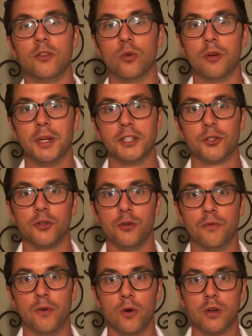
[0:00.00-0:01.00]
you want to make sure you
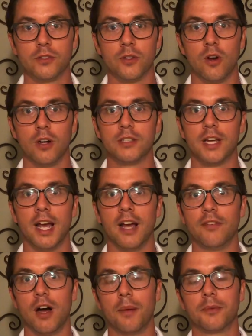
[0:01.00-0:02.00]
focus on to
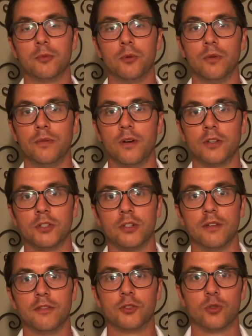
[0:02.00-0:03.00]
have optimal function
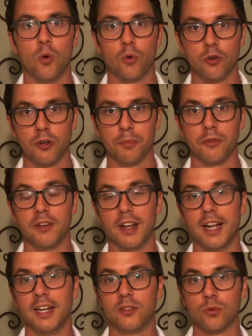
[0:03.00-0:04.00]
of the shoulder and prevent
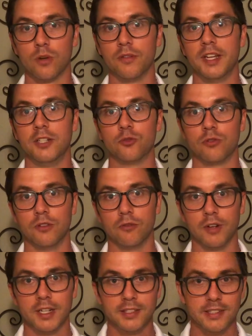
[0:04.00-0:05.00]
any sort of injury
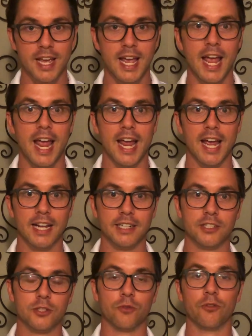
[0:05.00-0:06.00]
risk
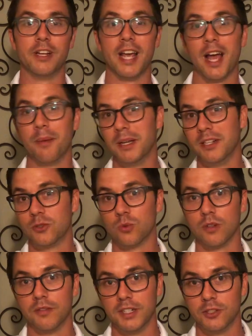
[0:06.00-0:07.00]
and to rehab any
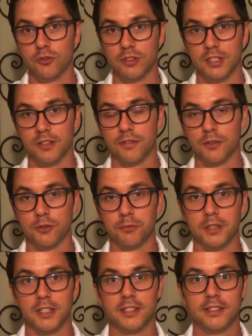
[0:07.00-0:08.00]
sort of injury in the first
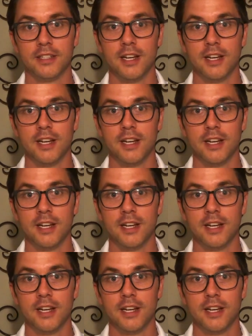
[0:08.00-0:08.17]
place.